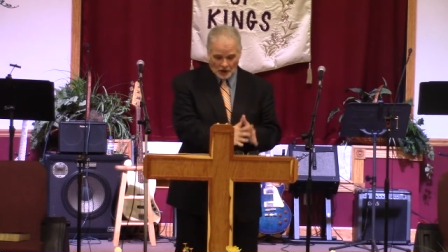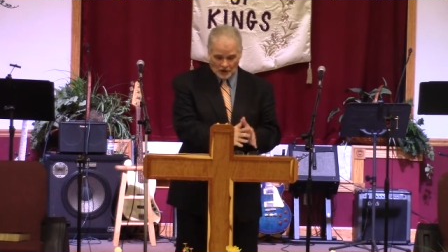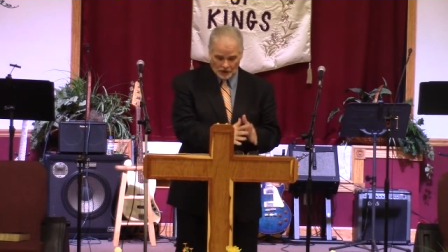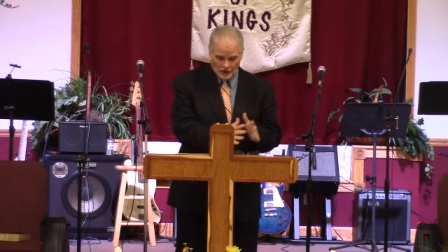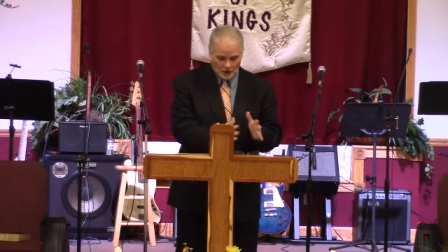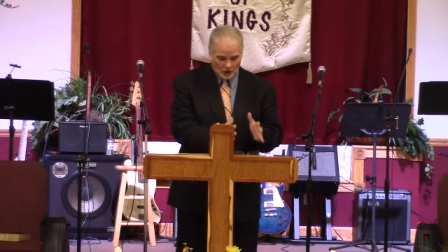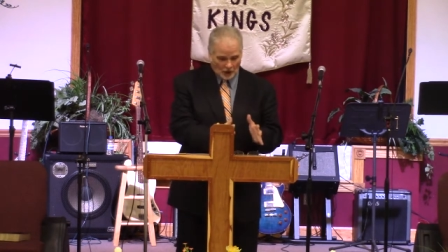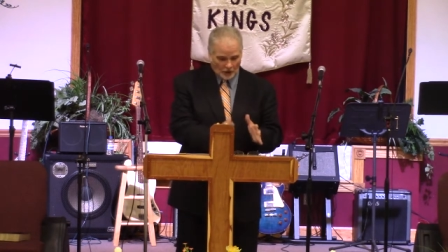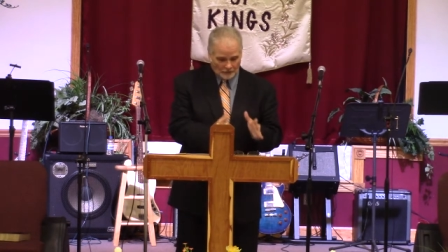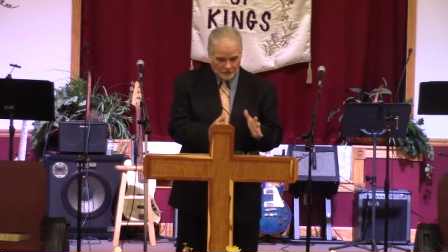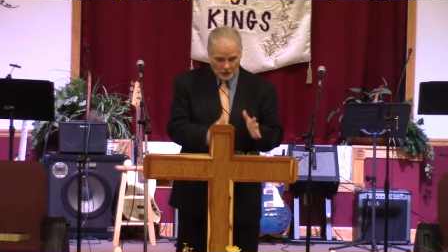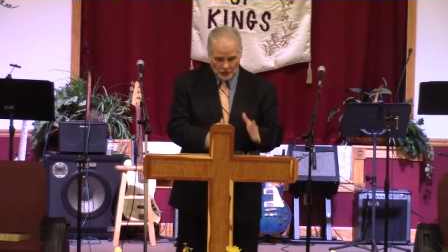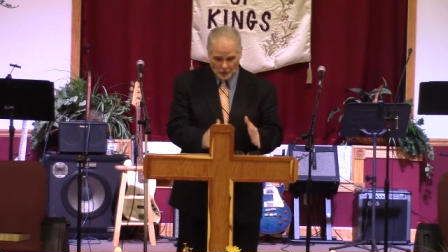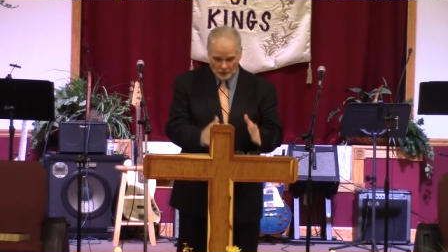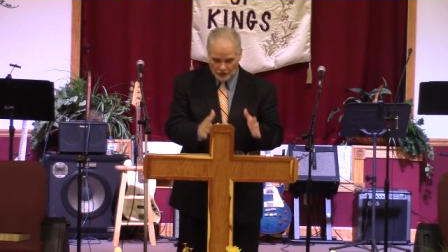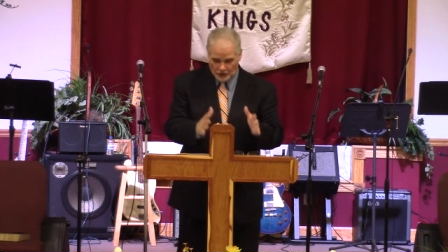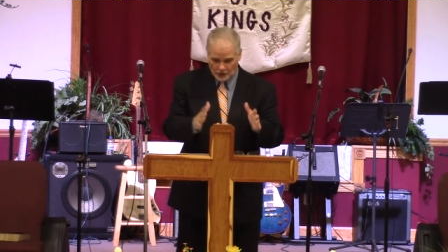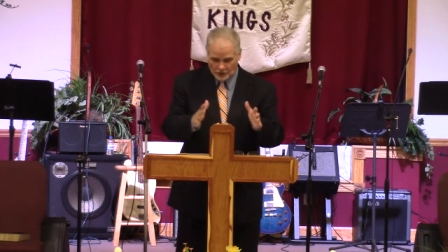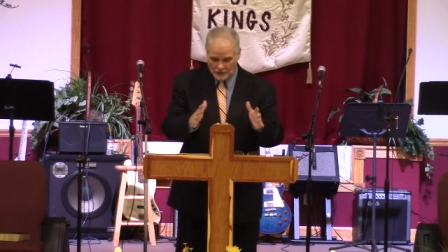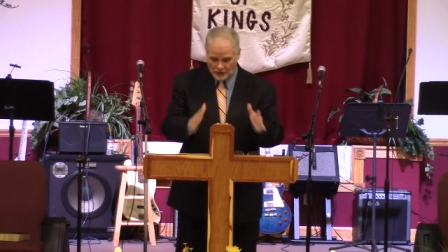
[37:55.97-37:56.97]
you know, if you
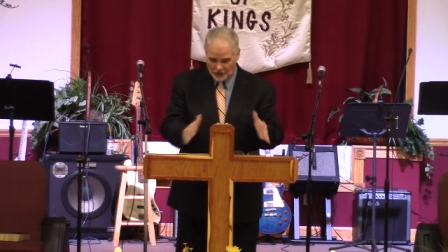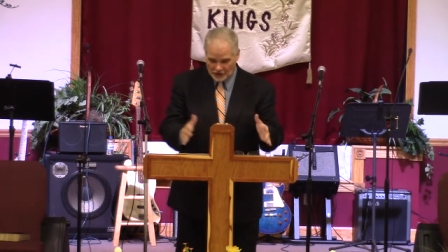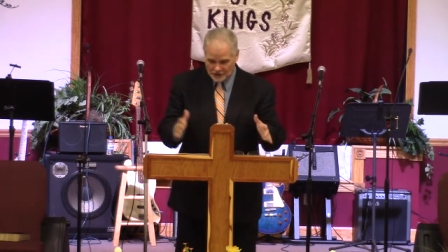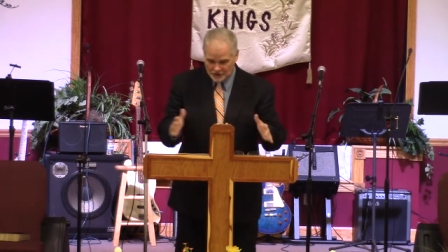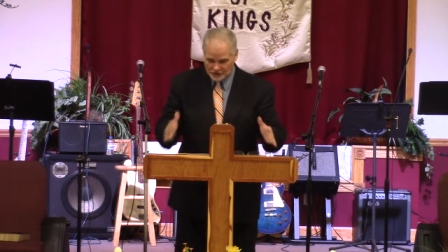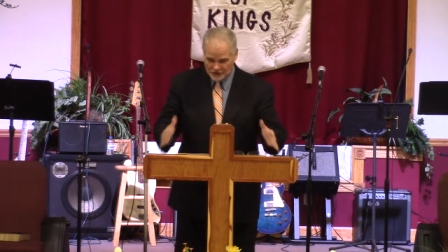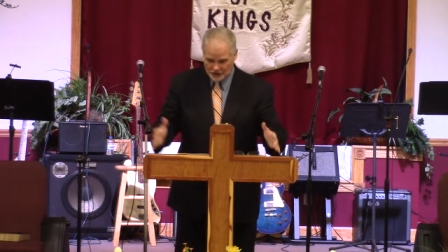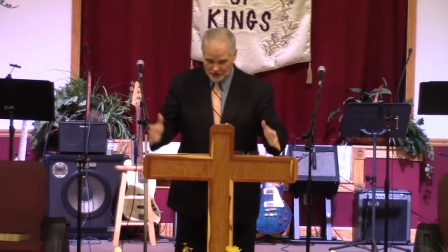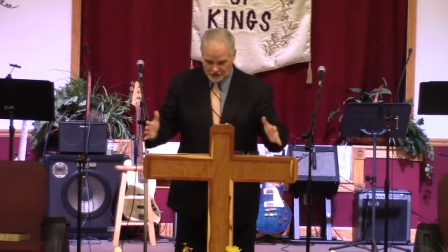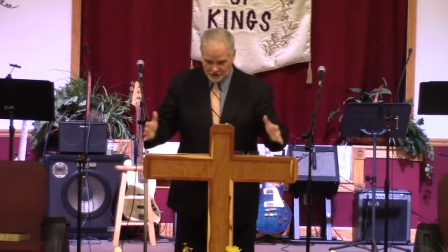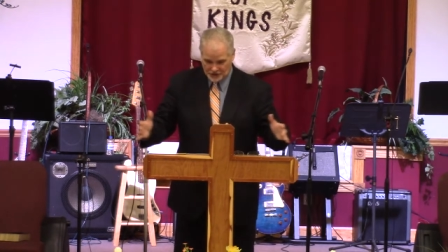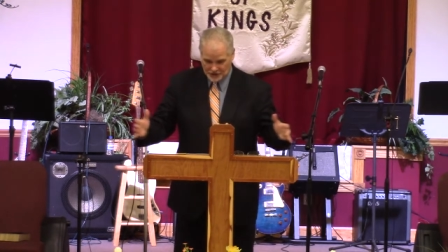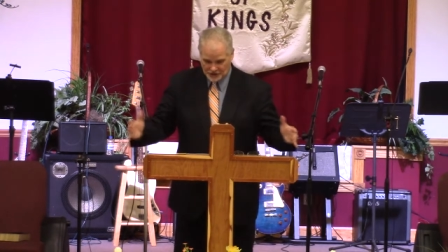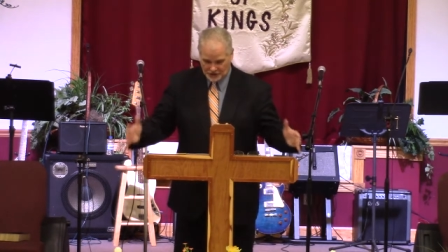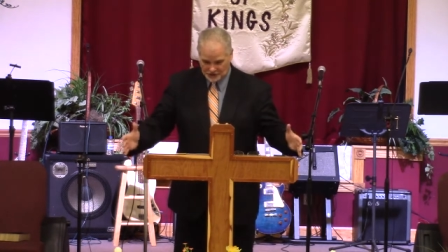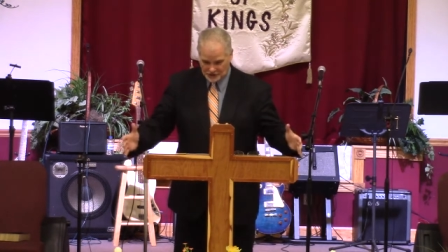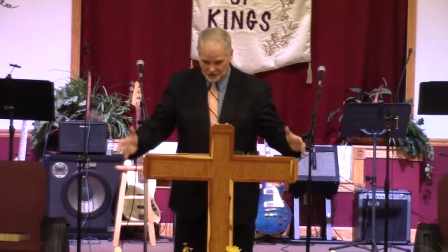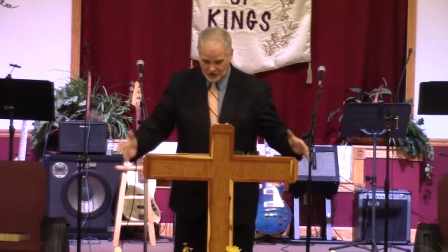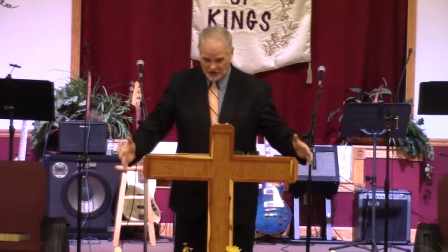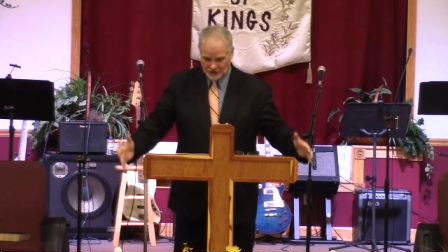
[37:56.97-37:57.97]
would do this, this,
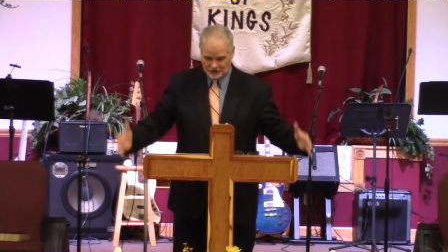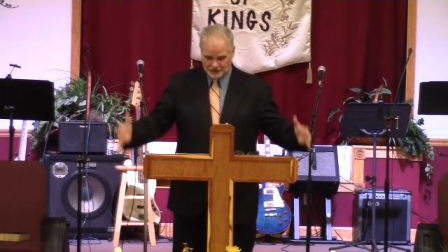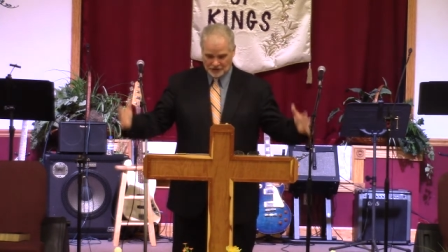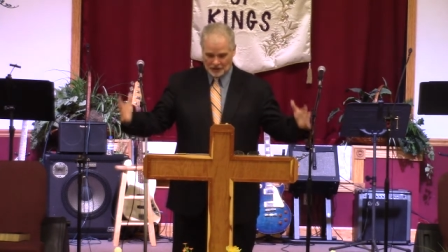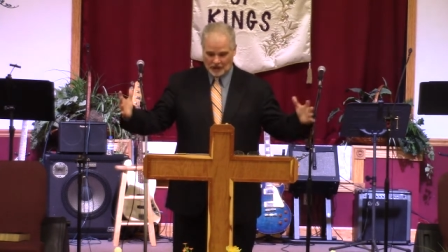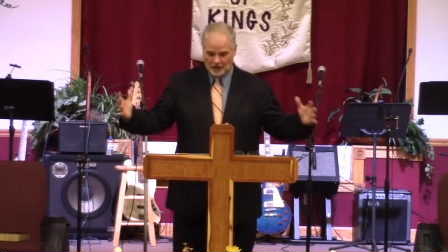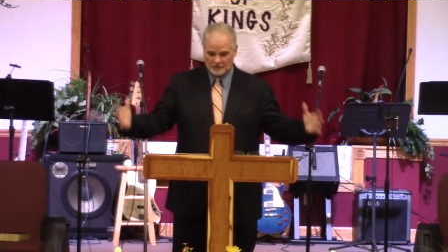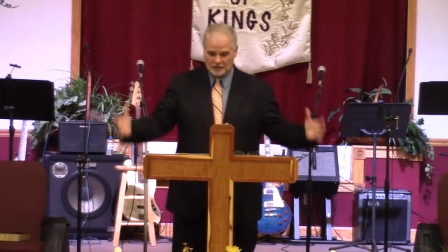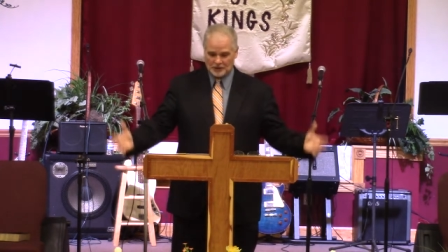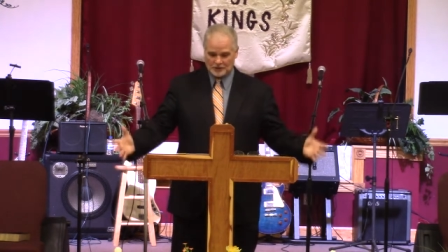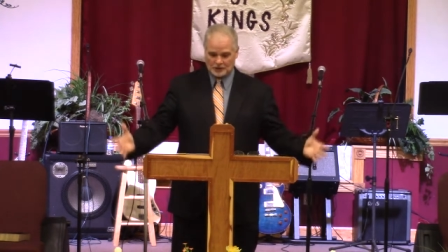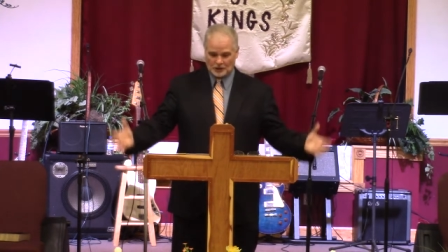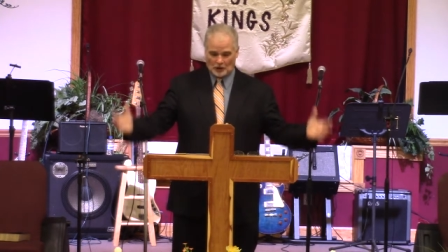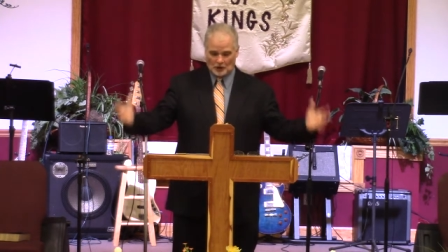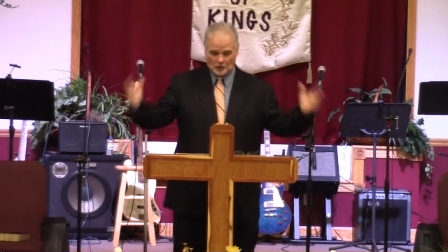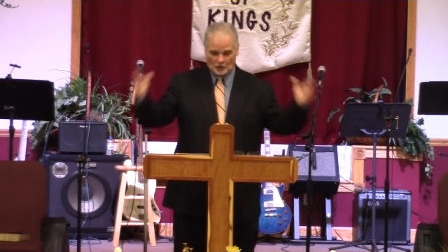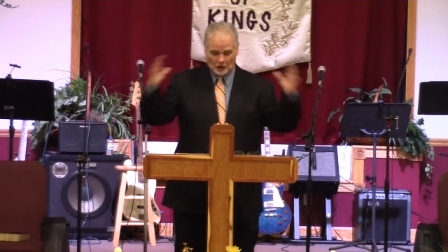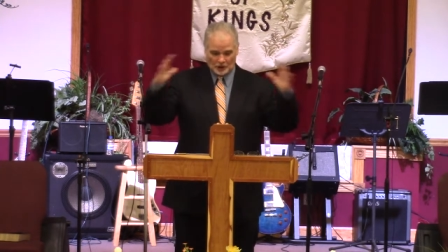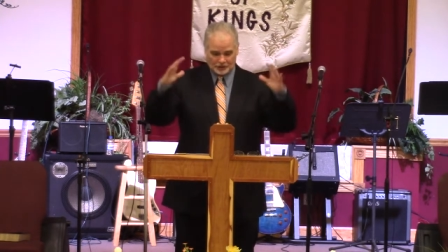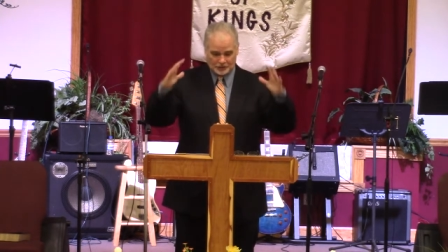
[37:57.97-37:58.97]
this, and this, and let me show
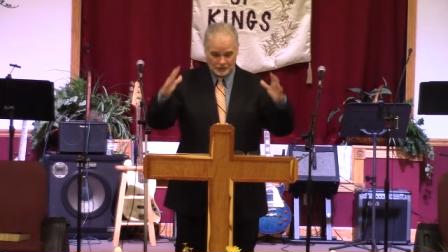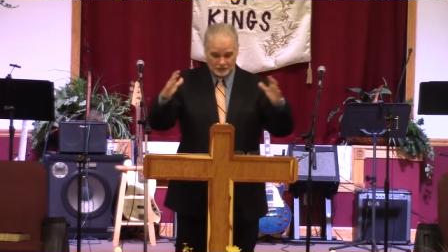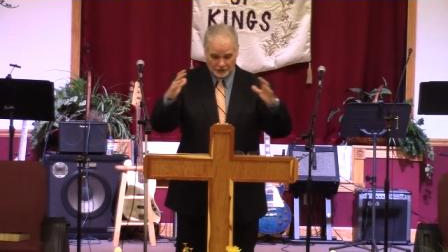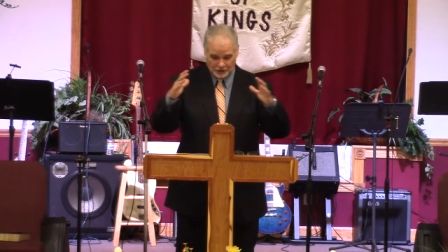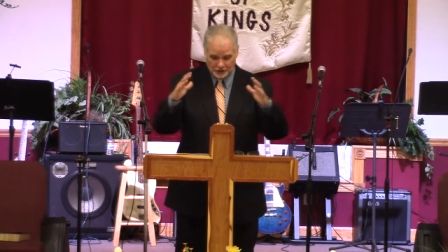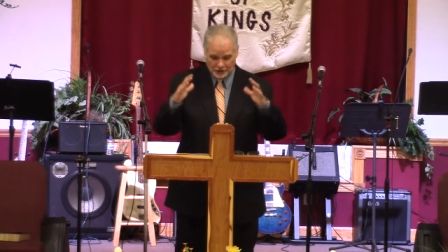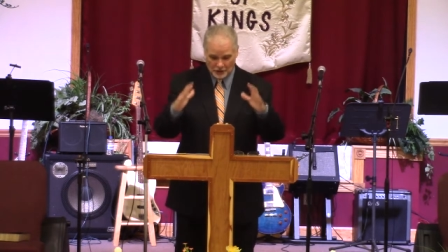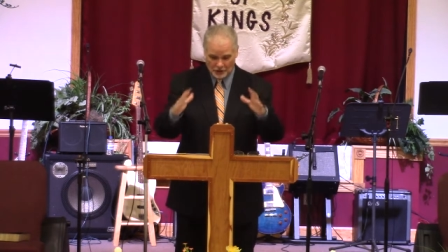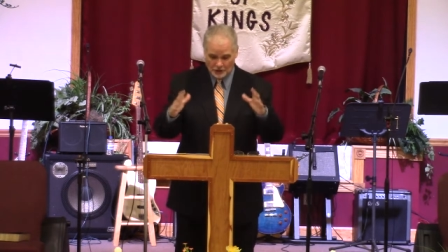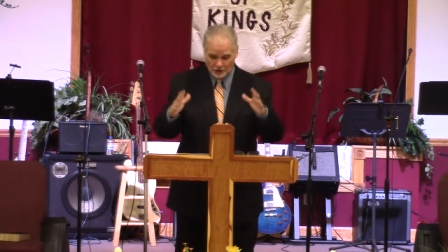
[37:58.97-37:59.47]
you what you can do